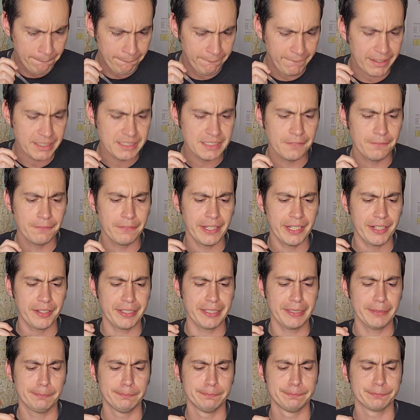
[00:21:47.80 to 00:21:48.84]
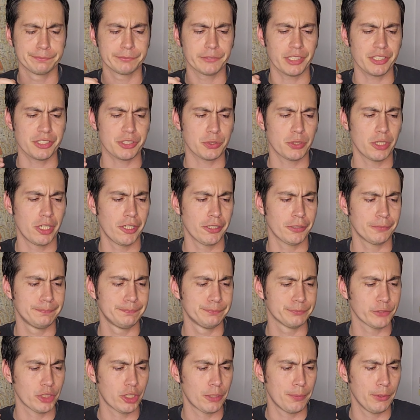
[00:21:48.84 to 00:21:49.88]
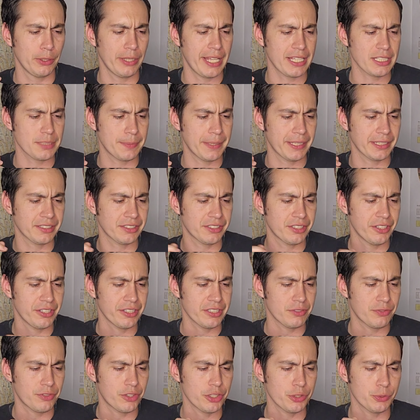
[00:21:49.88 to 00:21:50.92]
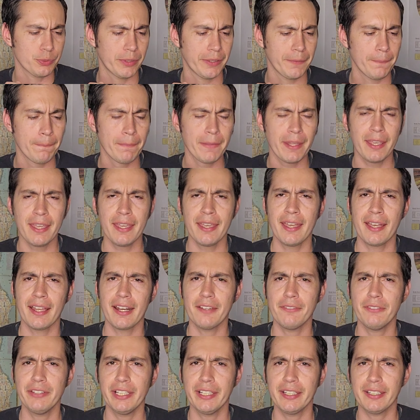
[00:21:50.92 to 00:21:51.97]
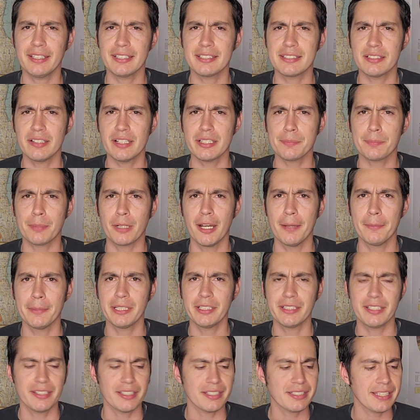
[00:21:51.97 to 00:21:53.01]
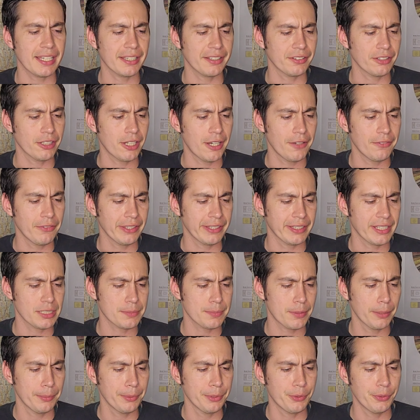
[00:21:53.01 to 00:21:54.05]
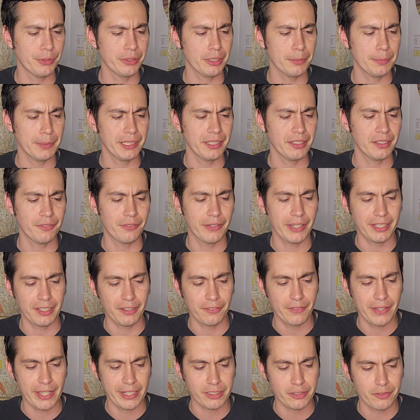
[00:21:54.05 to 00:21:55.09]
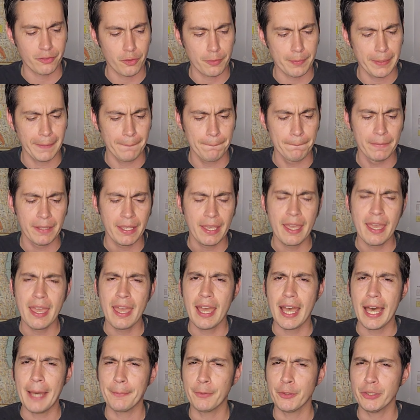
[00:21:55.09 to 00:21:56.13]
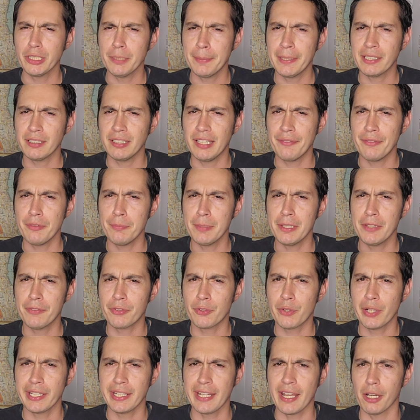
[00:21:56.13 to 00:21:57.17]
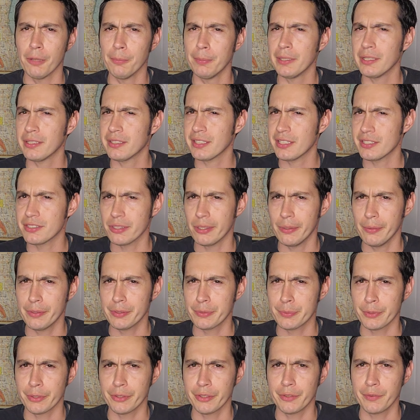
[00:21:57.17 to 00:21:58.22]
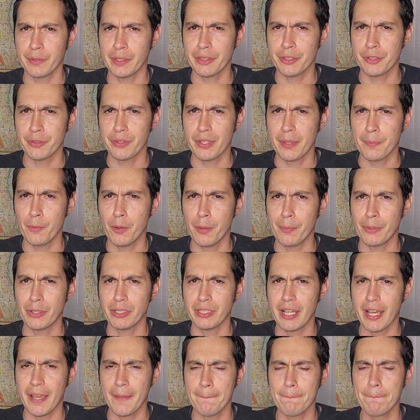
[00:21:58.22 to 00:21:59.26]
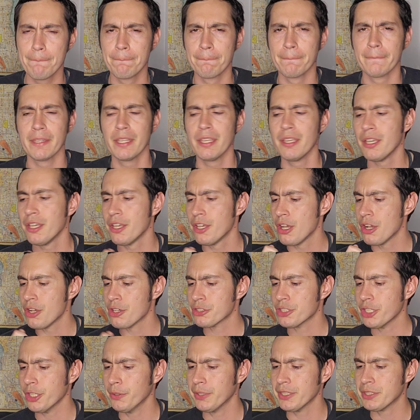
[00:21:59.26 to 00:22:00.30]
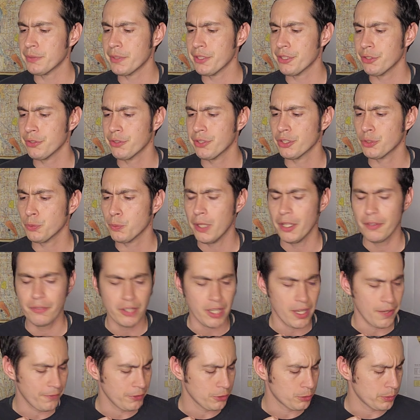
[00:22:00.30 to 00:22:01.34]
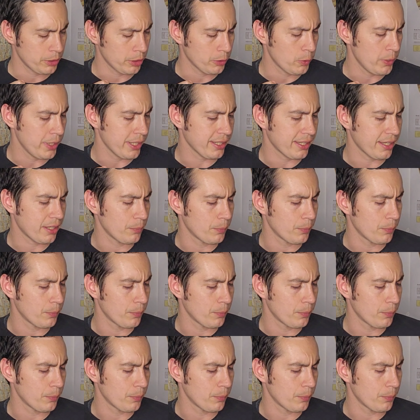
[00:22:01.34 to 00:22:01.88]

There's a very strong herbal aspect to this first one, and I feel like it's less prominent in the second coffee, and that's probably going to be the defining factor for me. I'm going to pick 11B for right now, but as always, we're going to run through them one more time. So let's run through the 12 coffees real quick.